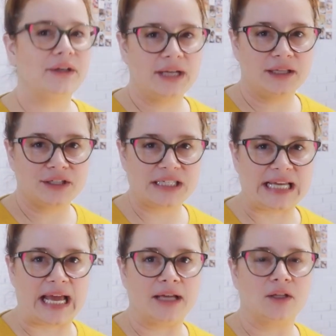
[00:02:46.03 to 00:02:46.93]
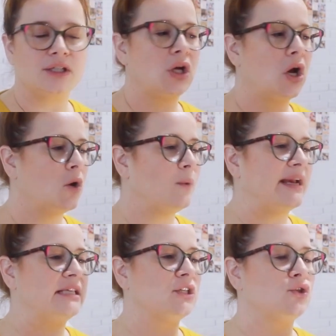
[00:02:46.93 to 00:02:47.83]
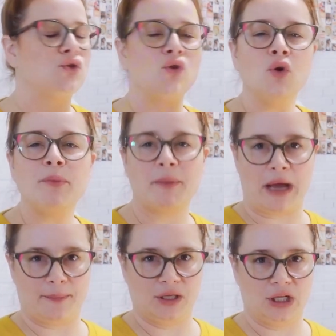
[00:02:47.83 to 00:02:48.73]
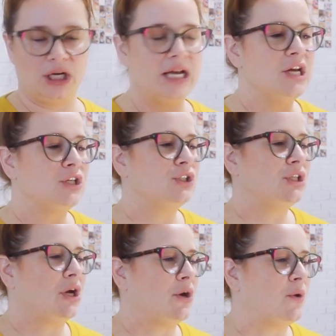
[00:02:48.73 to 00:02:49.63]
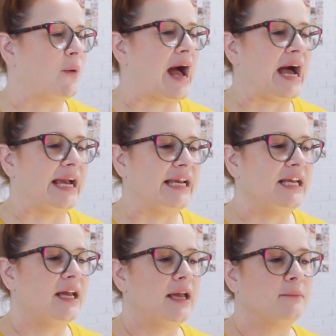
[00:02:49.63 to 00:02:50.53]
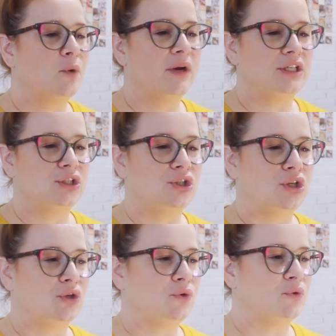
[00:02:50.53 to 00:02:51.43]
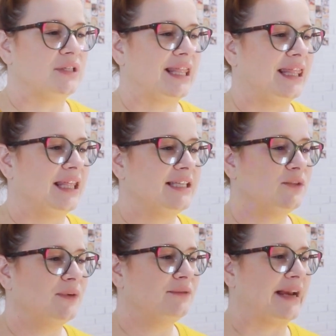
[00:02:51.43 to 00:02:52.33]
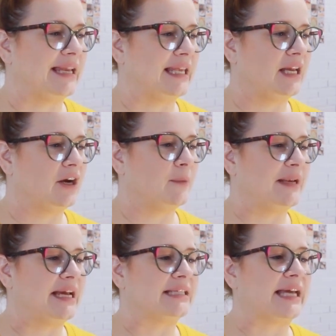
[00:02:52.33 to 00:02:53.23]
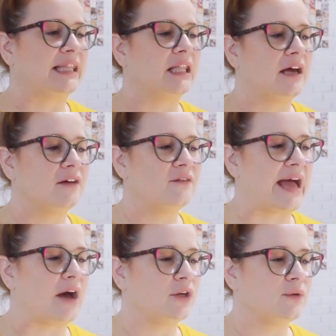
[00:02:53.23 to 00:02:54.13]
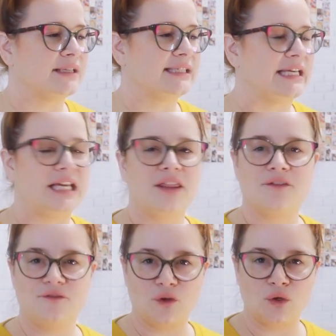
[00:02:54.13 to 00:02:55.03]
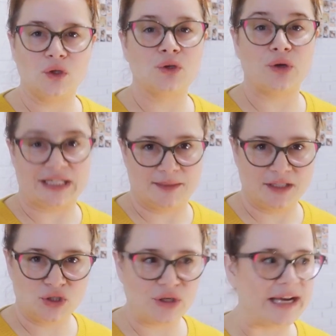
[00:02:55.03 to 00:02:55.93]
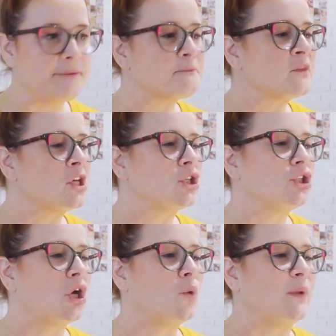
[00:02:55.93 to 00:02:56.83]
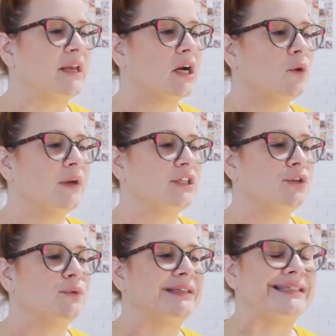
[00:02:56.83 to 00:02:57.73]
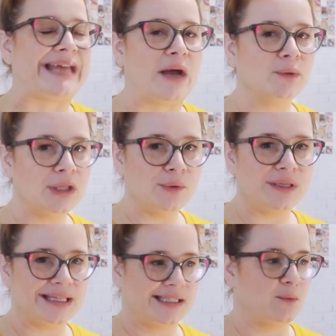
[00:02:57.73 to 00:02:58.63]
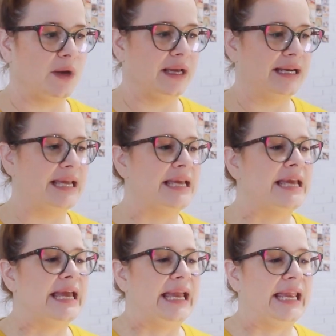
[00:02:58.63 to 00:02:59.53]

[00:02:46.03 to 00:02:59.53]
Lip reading: watercolor style is always super popular. So I am going to choose this one right here because I love how you can see the full Christmas tree. So we are going to download this one,